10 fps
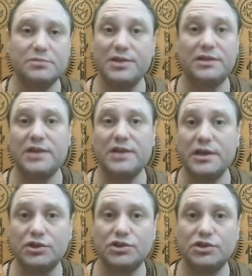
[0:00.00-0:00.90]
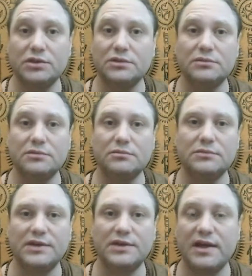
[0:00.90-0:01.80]
meditation,
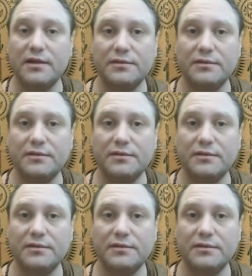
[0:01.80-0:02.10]
health,